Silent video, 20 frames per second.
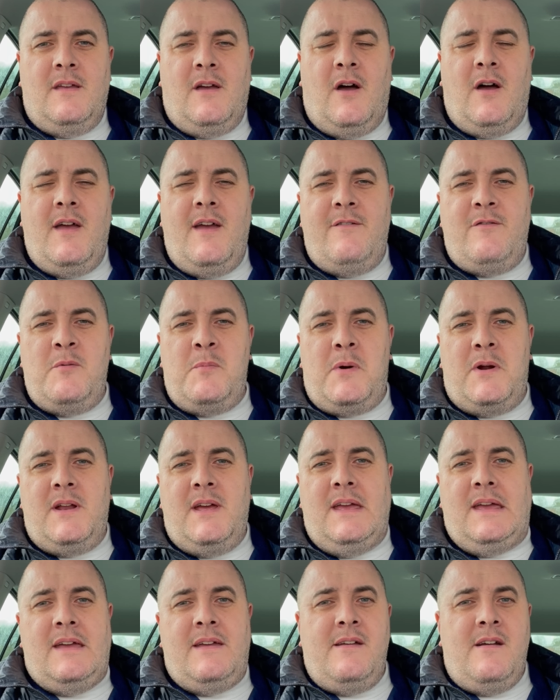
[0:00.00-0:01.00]
Hi
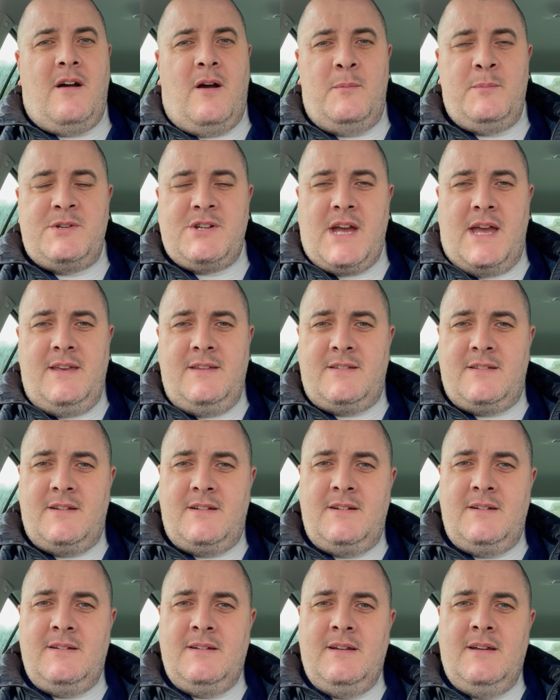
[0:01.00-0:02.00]
everybody, I'm
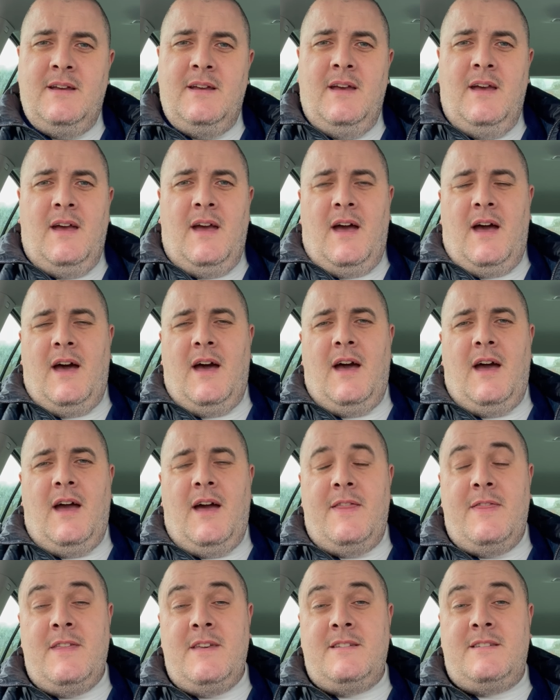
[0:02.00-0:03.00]
Jason uh,
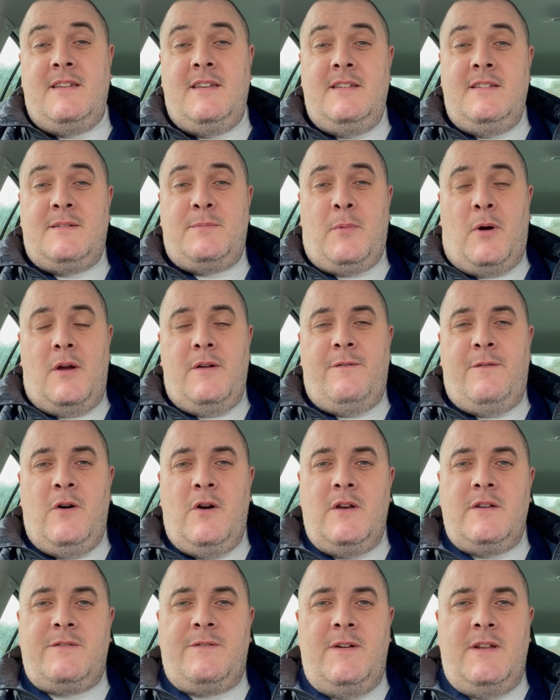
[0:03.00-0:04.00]
and this is my
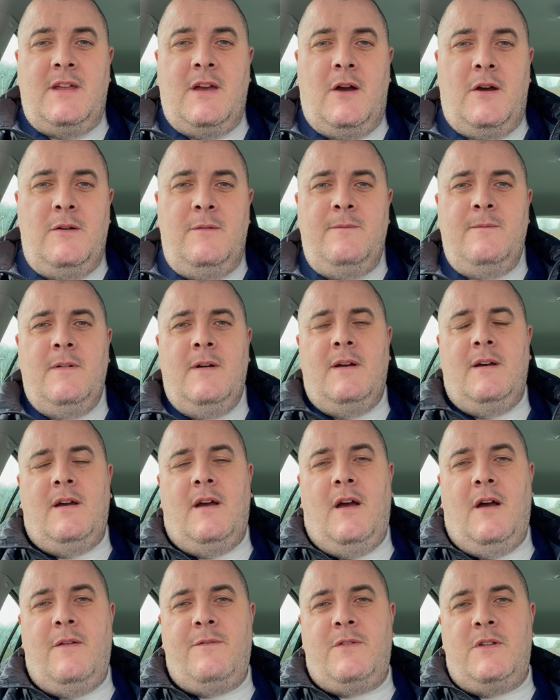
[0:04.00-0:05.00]
first video
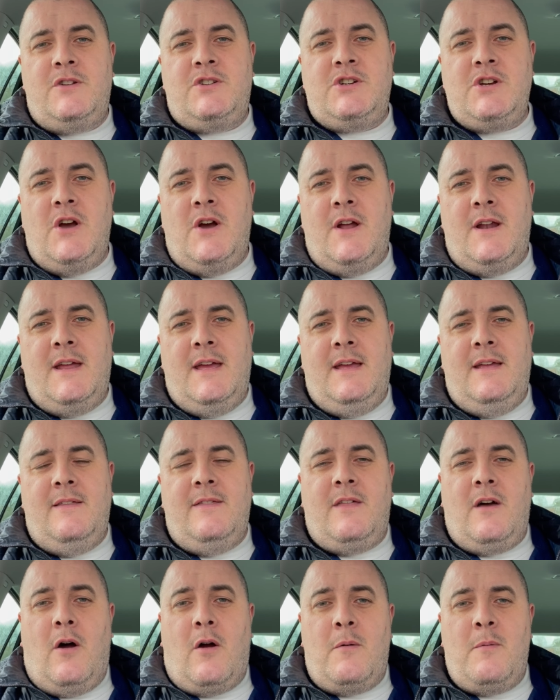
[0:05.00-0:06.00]
uh, the journey
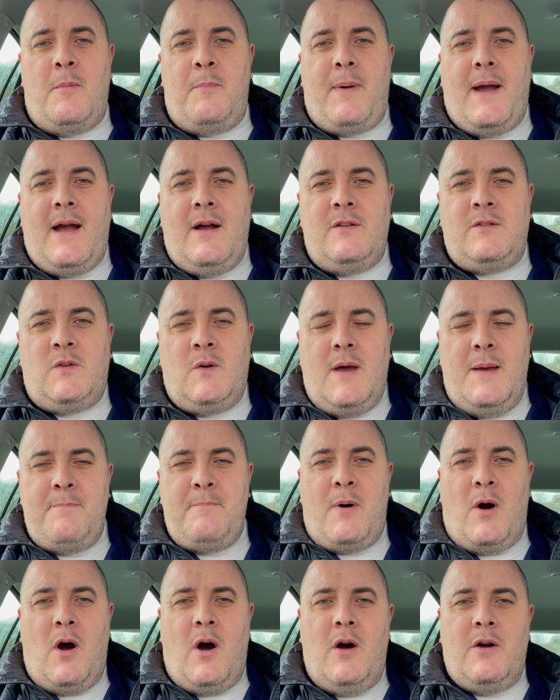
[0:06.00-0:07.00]
that I'm about to
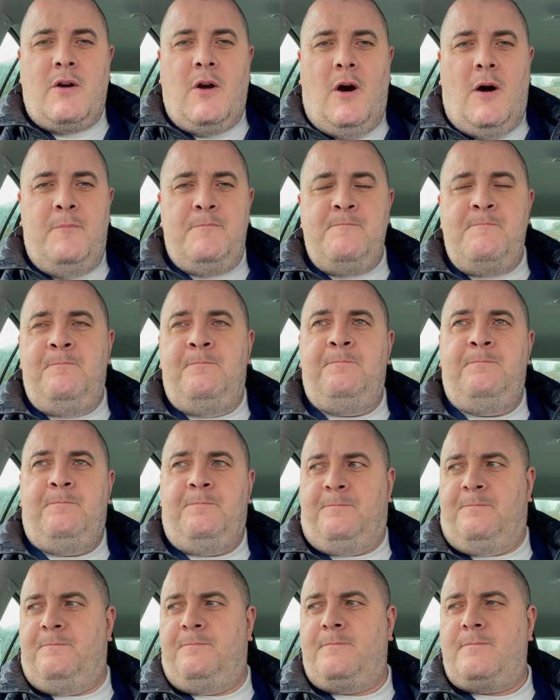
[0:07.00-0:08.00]
embark on.
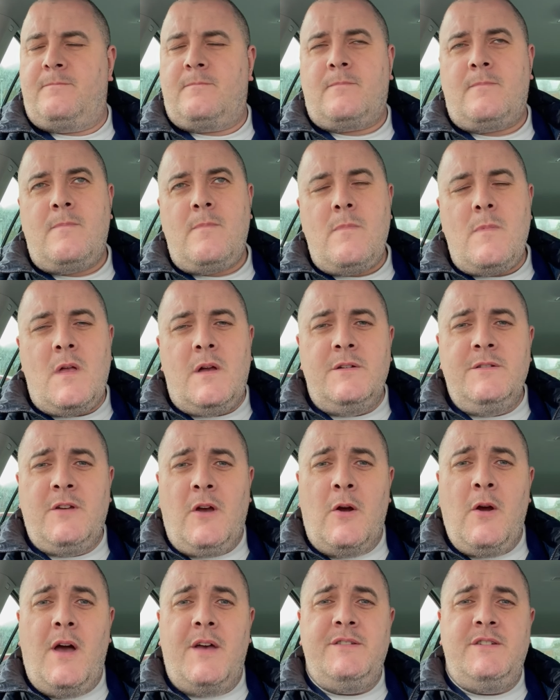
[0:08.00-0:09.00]
So
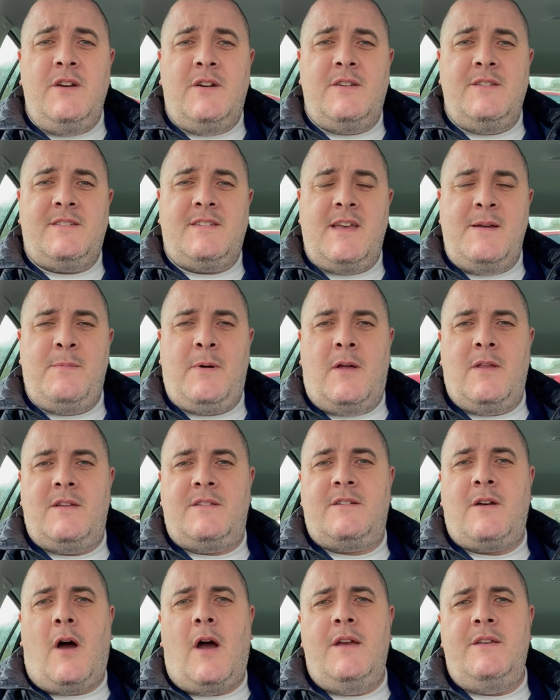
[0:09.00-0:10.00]
as you can see by the
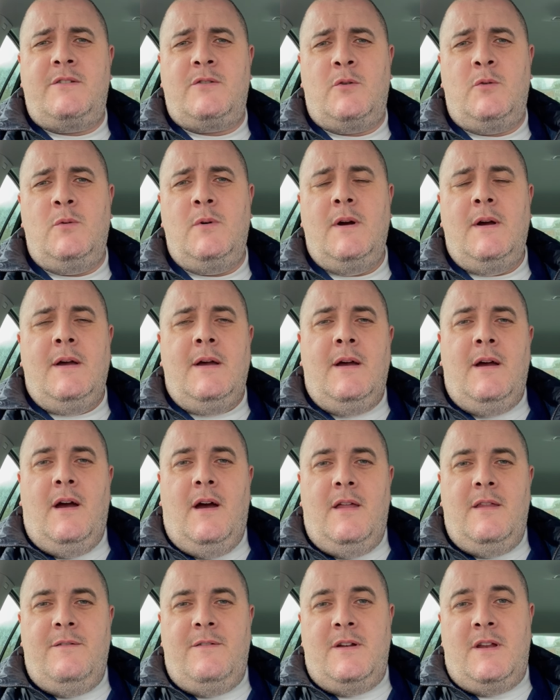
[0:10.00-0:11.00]
title
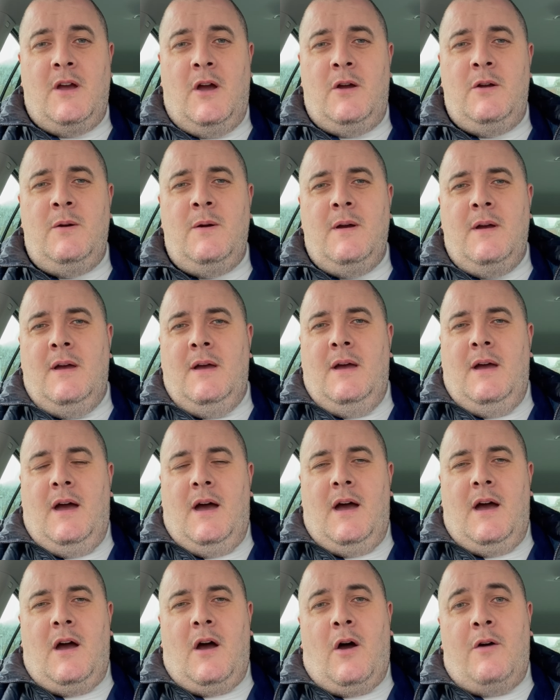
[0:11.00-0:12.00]
of the video,
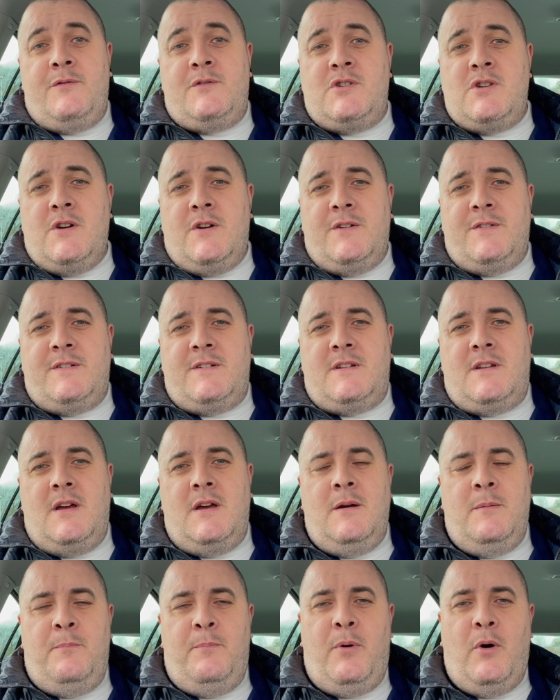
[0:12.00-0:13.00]
uh, I've just
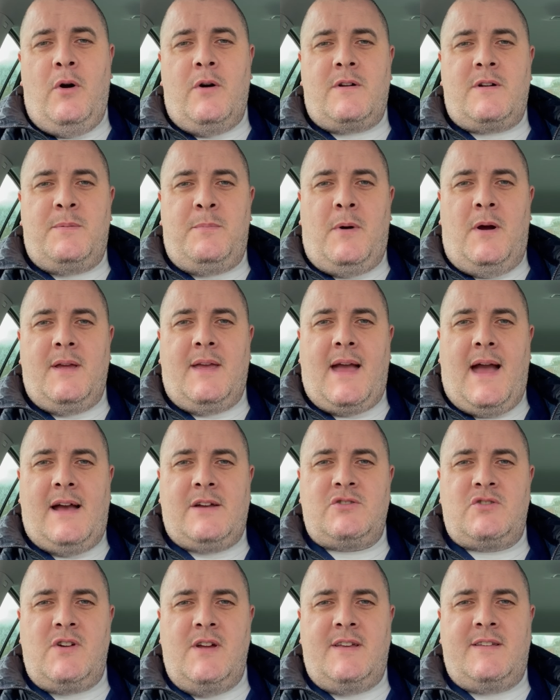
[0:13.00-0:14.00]
booked my
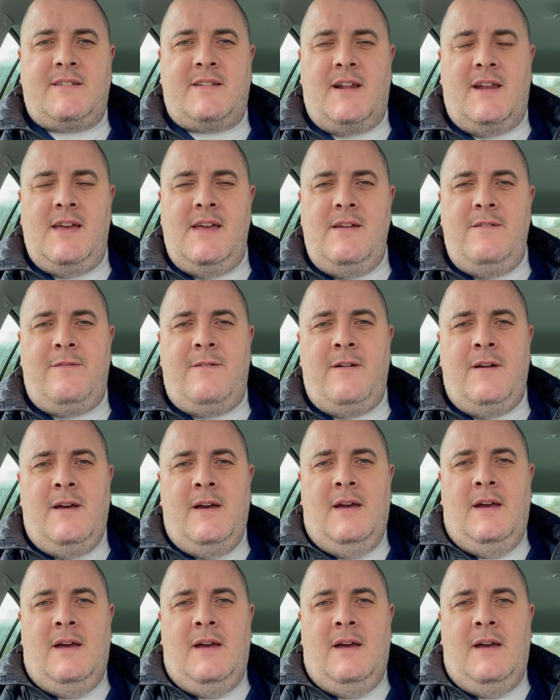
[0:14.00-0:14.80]
gastric sleeve.